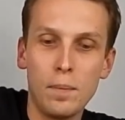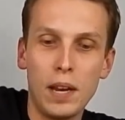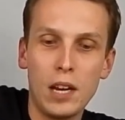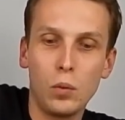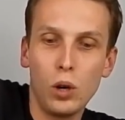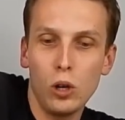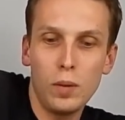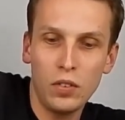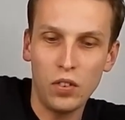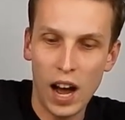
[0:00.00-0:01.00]
but he will
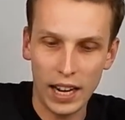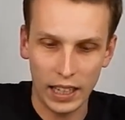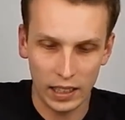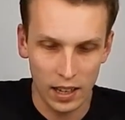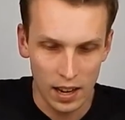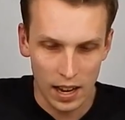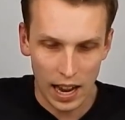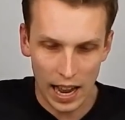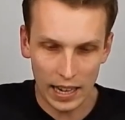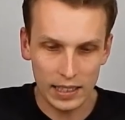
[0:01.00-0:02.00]
be fighting
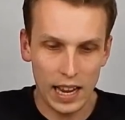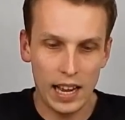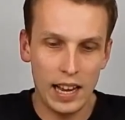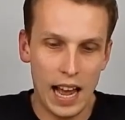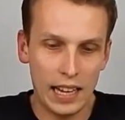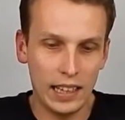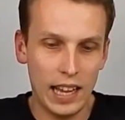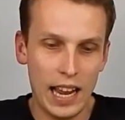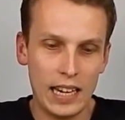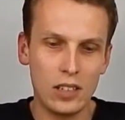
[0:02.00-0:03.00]
at
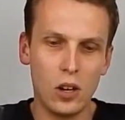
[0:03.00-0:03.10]
Adelaide